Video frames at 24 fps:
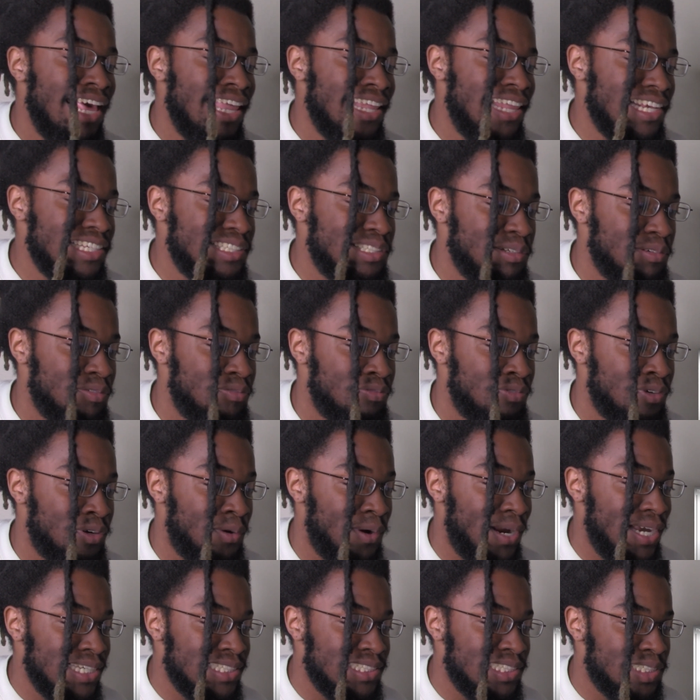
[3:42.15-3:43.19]
That's the
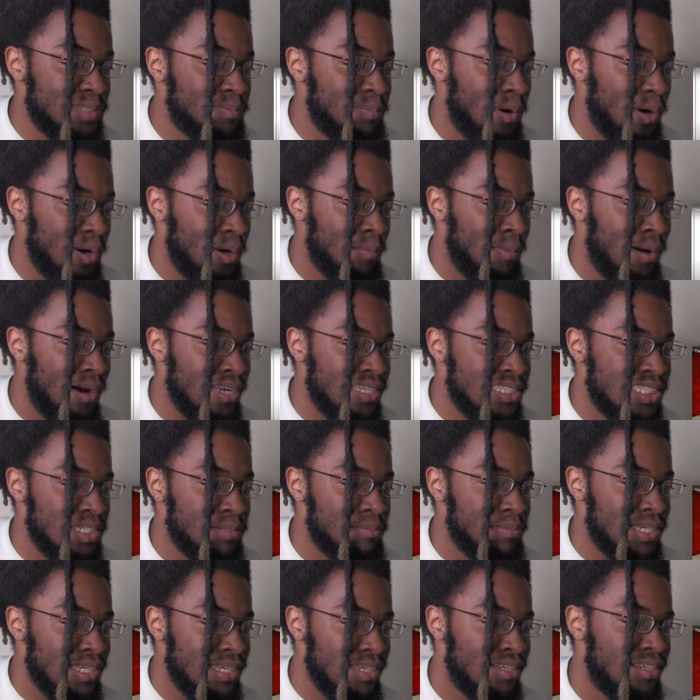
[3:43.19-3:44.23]
craziest part about it to
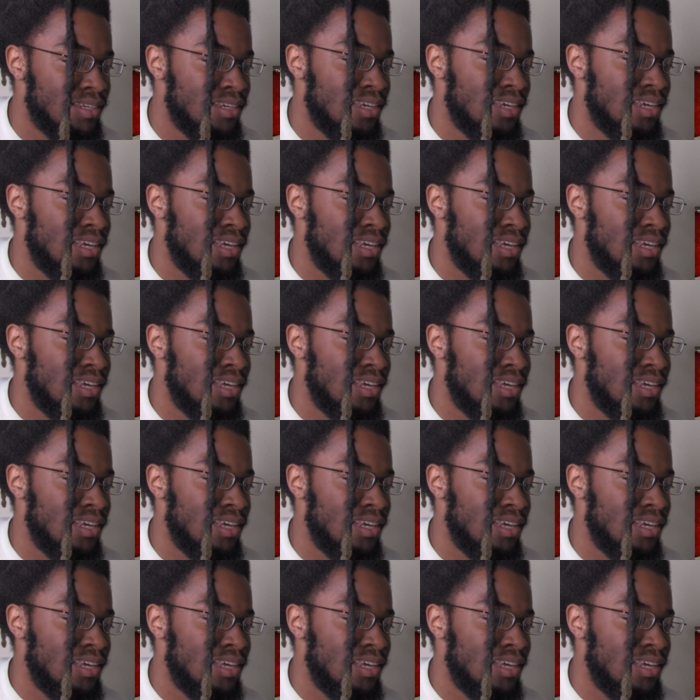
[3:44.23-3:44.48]
me.